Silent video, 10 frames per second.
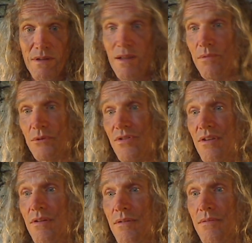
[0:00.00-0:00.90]
It was
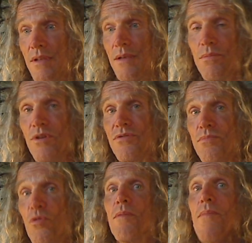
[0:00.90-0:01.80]

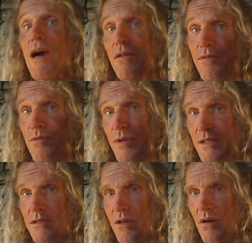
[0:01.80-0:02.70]
more powerful when
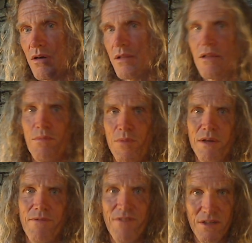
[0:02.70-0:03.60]
it started than when
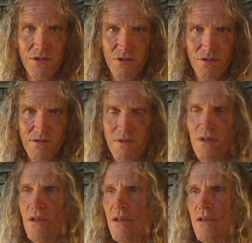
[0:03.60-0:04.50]
it finishes,
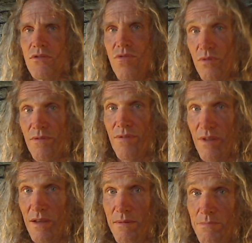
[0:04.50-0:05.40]
sort of
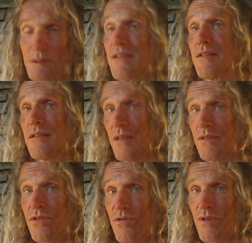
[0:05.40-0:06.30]
thing, because it
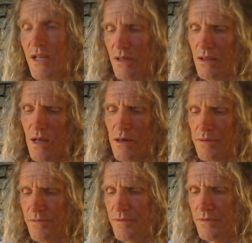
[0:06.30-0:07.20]
does create a lot
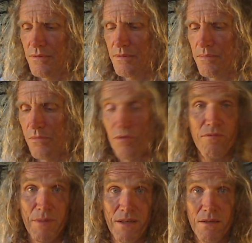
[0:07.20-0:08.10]
of
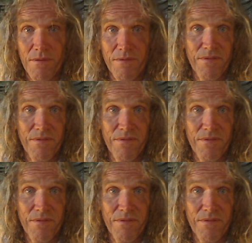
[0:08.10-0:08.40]
movement of